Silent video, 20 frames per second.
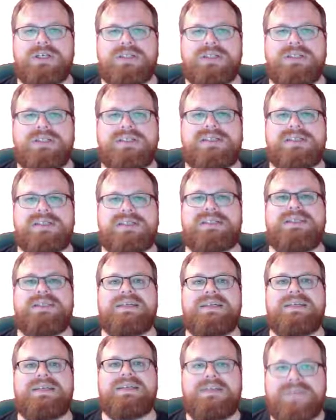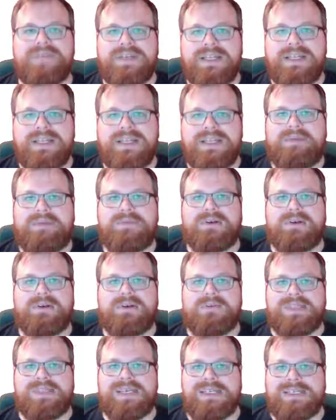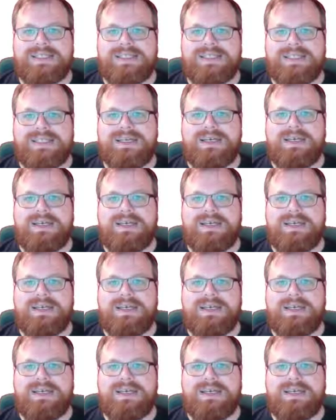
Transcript: This is an infinite number of sets.